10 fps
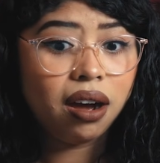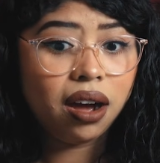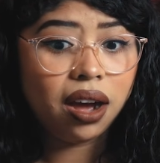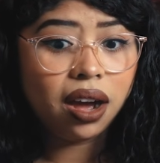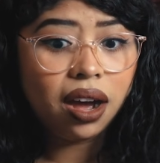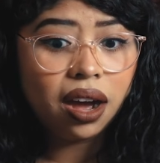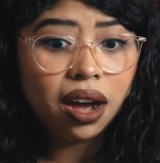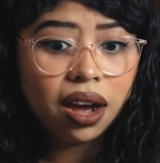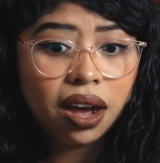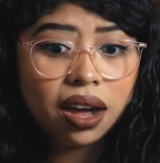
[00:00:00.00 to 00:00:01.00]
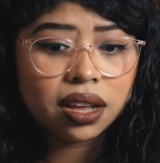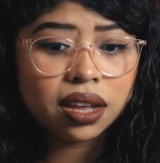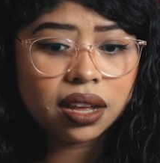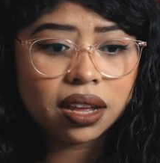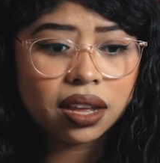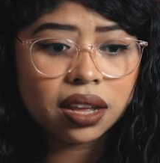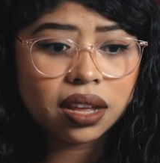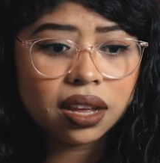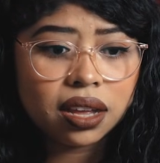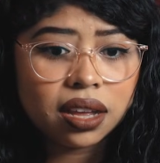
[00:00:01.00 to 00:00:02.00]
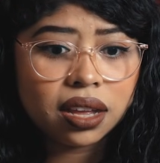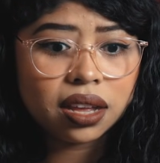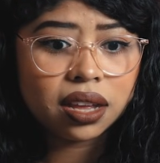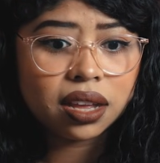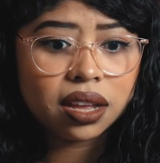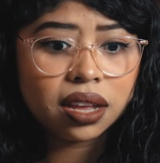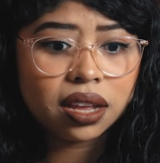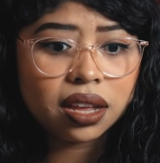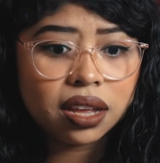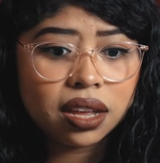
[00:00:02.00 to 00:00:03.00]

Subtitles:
(silent)